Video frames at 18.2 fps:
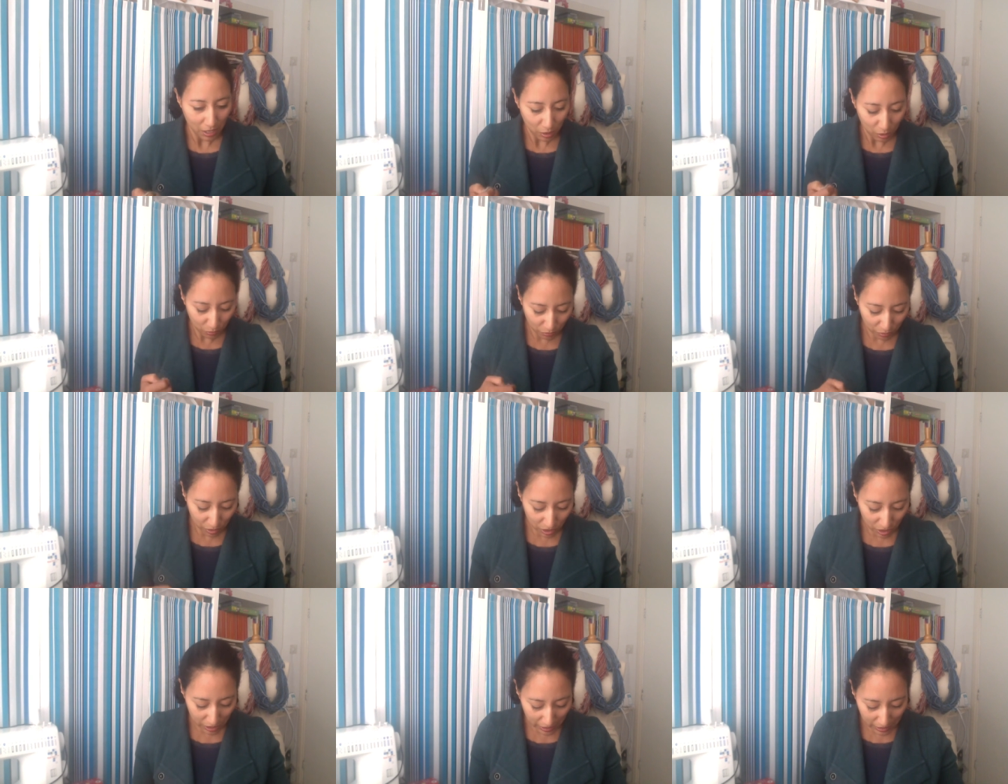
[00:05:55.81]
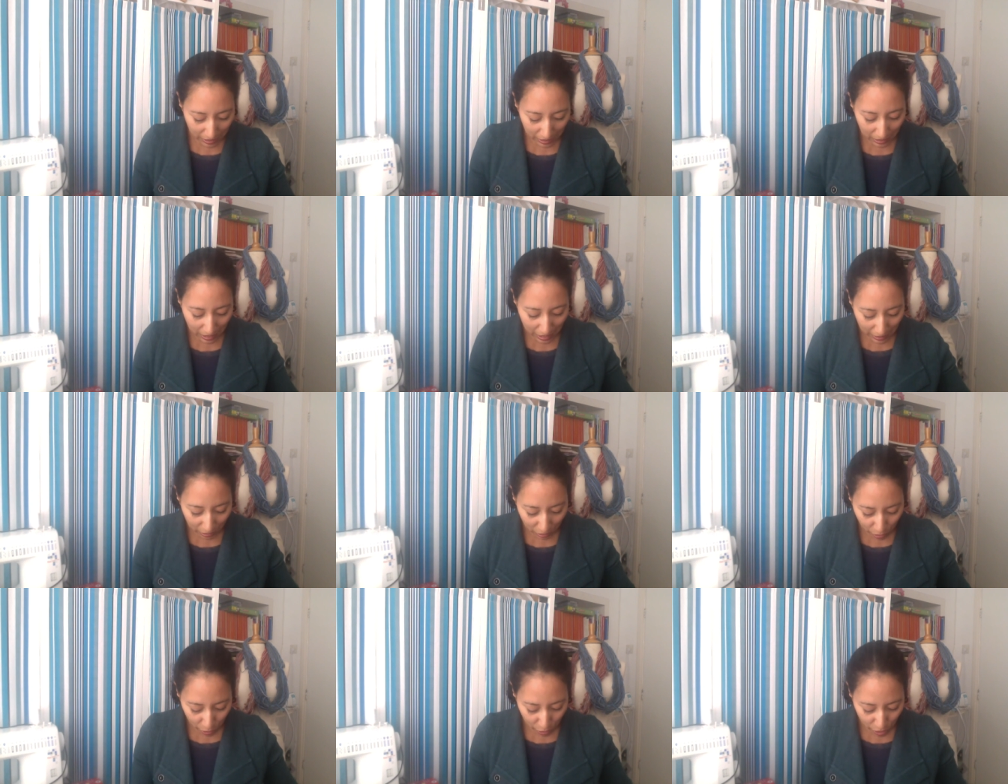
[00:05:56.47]
The first thing I'd
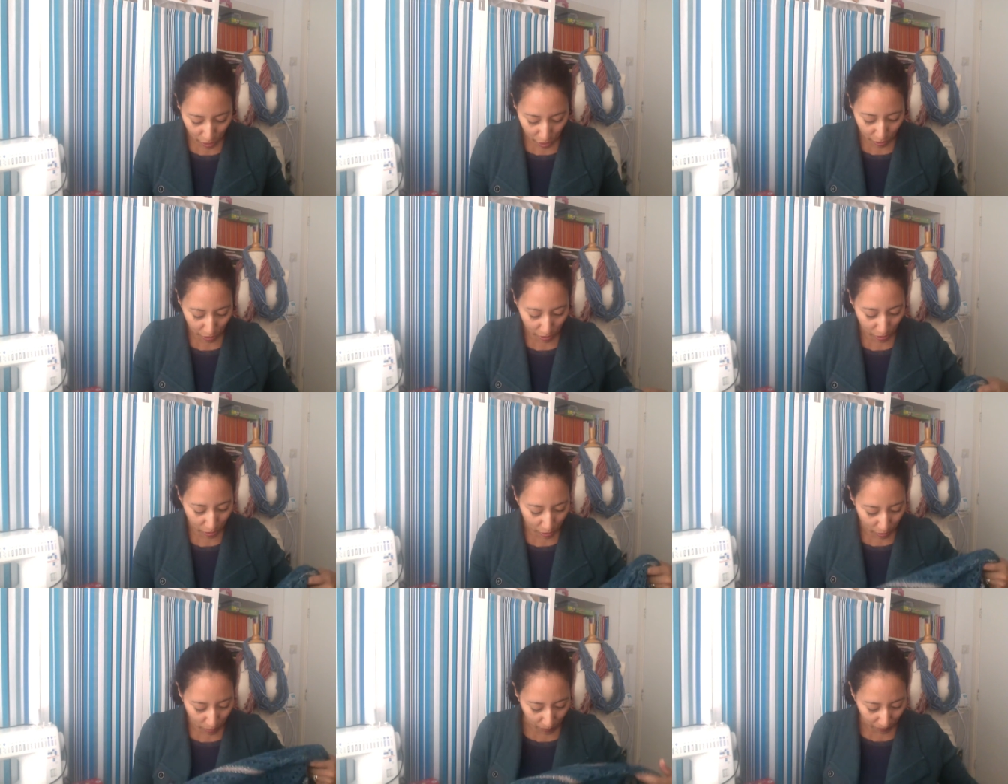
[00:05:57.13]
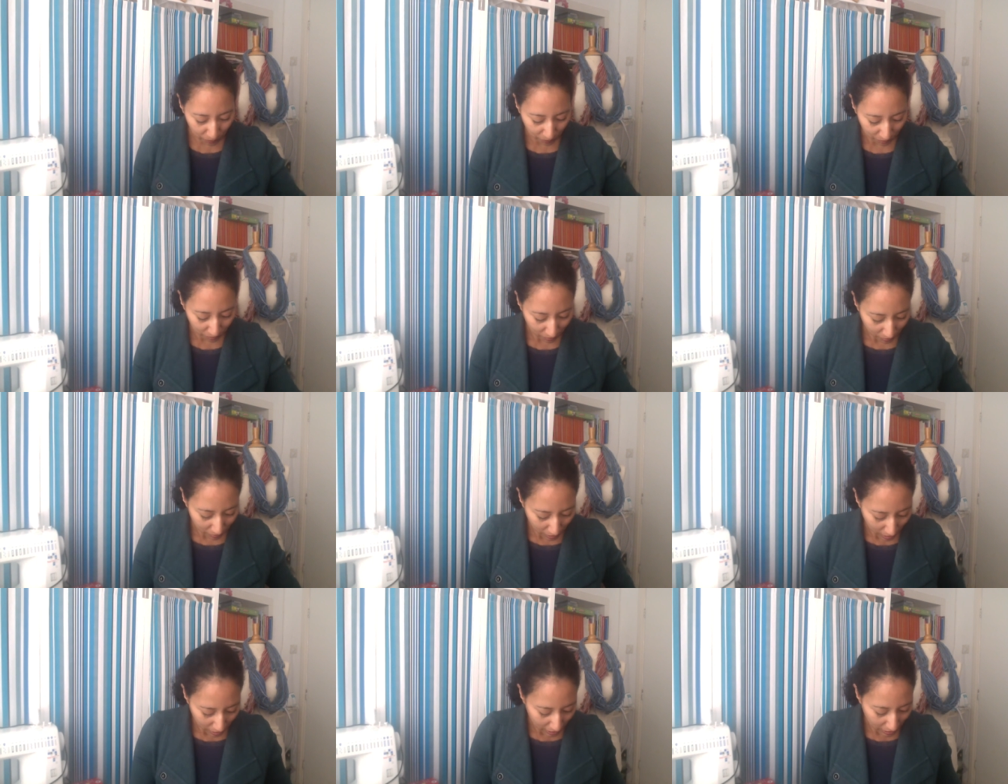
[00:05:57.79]
like to show you
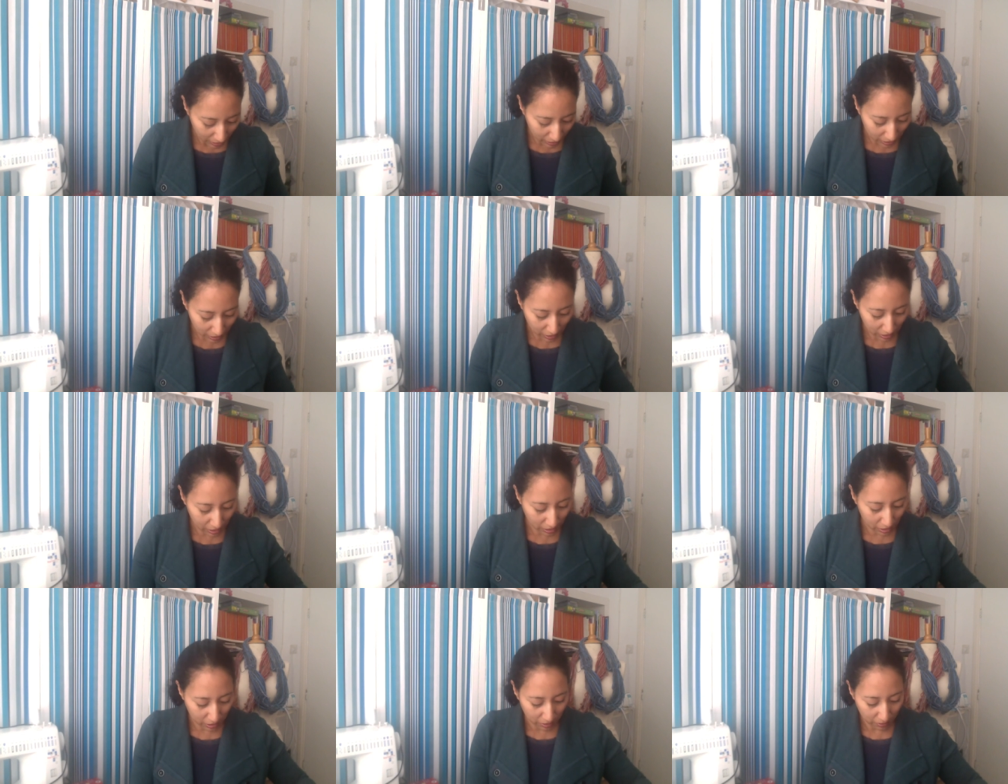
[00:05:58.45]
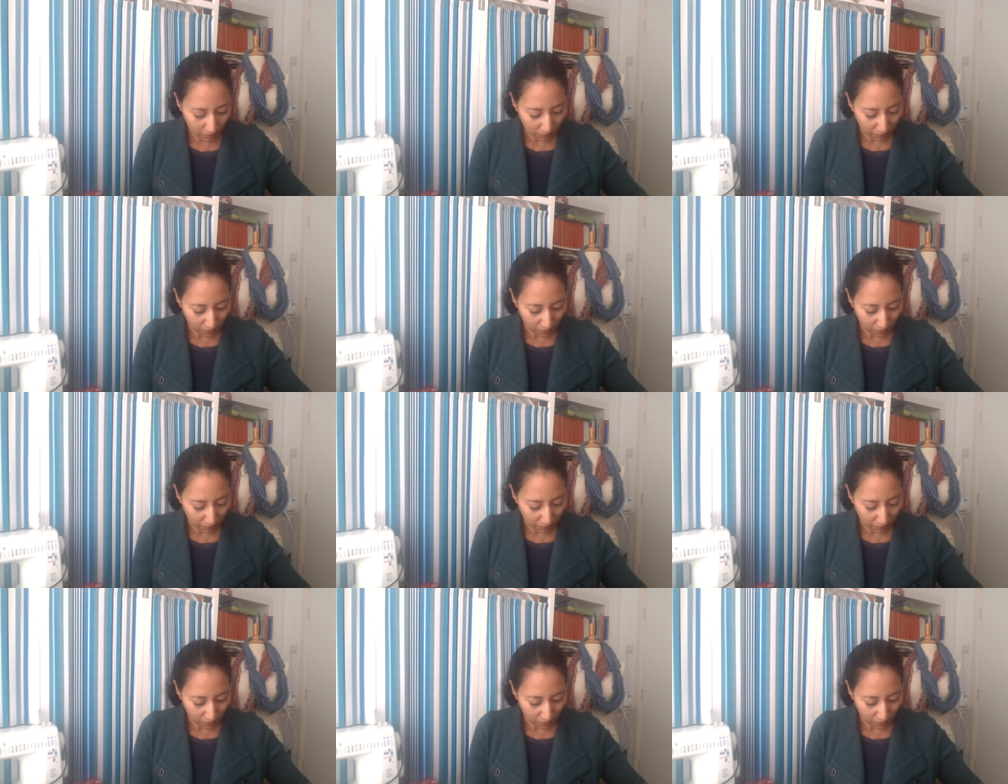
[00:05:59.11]
is a